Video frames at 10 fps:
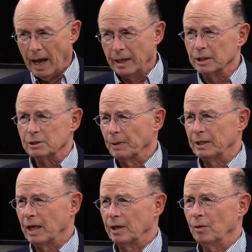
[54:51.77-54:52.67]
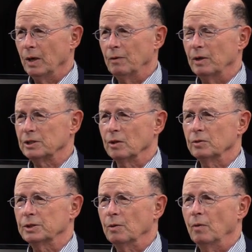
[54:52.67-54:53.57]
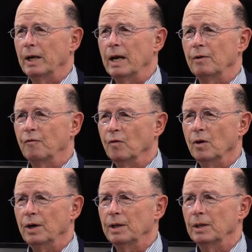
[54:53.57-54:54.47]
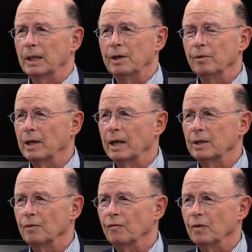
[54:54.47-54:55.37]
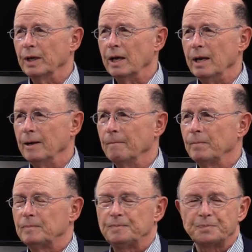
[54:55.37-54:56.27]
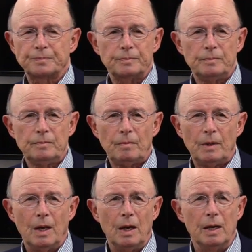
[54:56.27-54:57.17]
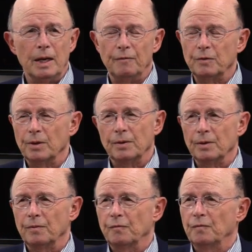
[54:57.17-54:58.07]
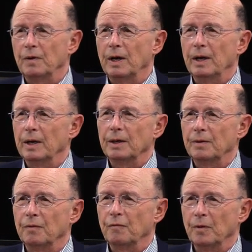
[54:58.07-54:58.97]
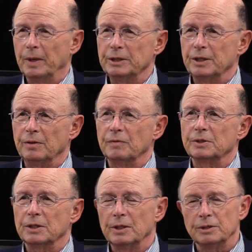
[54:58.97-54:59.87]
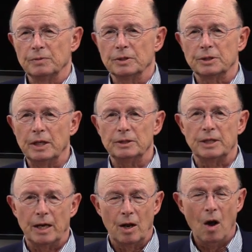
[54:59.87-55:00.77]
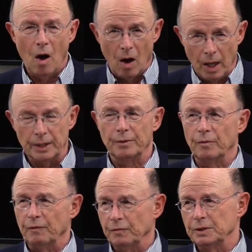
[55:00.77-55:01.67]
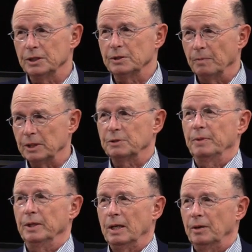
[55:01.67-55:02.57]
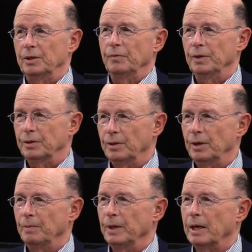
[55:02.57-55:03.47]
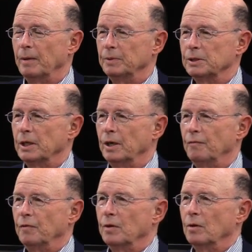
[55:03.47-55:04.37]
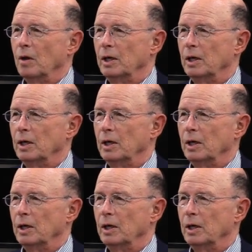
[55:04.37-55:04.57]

And despite the UN Resolution 194, later in 1948, uh, after the, uh, the, formation of this Israel state said all the refugees must be allowed to return and be compensated for their